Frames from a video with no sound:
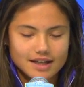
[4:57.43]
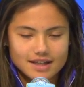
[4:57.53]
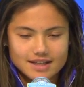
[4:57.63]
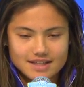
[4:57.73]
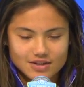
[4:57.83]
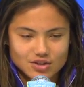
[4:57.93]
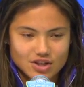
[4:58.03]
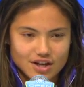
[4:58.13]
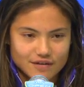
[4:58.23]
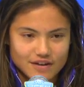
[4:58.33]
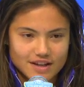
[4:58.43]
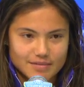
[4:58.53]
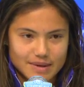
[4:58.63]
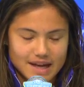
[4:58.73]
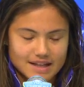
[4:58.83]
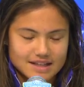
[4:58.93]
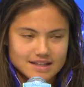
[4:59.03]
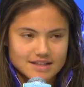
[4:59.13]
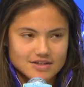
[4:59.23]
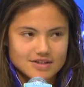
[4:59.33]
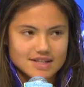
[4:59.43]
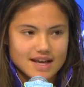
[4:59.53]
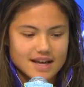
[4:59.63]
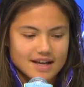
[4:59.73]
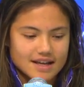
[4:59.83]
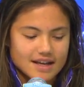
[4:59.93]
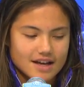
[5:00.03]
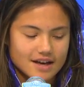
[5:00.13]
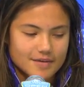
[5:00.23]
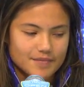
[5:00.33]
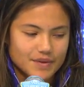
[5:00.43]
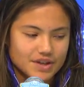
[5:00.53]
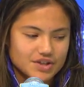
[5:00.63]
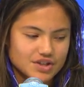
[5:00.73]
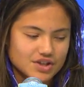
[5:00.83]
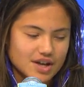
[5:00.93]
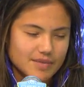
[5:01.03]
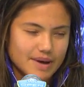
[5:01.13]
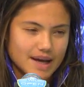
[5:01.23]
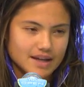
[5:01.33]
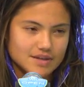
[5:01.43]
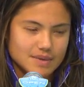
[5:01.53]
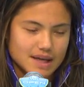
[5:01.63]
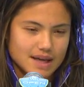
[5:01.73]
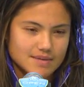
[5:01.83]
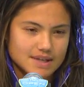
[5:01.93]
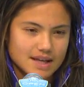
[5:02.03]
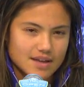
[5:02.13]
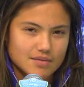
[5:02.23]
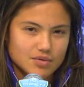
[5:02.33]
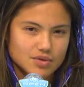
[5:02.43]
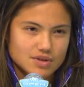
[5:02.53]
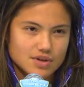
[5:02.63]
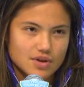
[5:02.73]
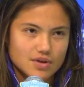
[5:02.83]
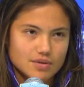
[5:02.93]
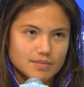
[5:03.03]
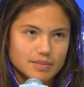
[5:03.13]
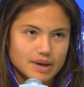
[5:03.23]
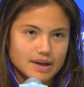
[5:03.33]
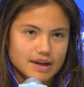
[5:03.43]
still trying to find the balance, as you say, and just trying to package my game together more so. But